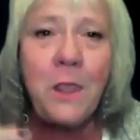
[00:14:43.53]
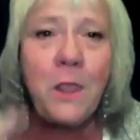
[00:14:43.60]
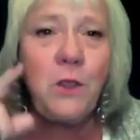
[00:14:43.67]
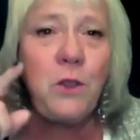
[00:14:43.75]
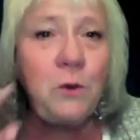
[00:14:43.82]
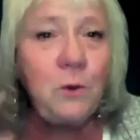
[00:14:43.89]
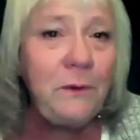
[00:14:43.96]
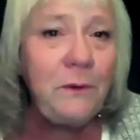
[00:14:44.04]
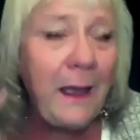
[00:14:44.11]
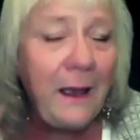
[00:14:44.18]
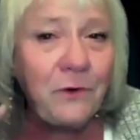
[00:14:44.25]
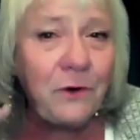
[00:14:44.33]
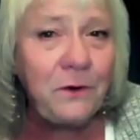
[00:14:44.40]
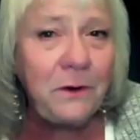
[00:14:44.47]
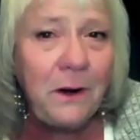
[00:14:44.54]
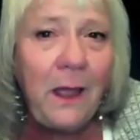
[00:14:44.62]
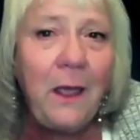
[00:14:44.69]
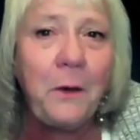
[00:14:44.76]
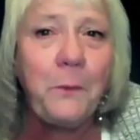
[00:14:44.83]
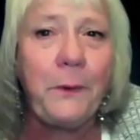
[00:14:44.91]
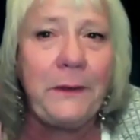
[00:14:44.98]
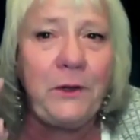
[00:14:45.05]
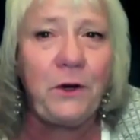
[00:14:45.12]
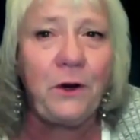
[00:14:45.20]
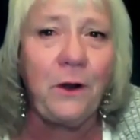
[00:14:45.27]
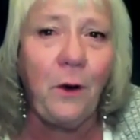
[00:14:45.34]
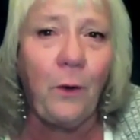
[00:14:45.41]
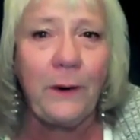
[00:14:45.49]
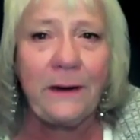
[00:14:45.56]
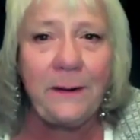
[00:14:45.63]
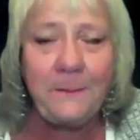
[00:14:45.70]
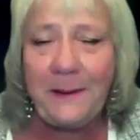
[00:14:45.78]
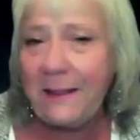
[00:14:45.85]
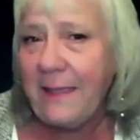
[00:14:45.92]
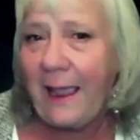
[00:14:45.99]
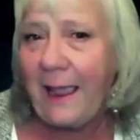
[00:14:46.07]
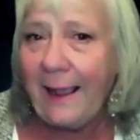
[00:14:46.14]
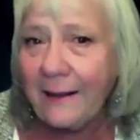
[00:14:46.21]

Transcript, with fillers: You never know when you're going to be the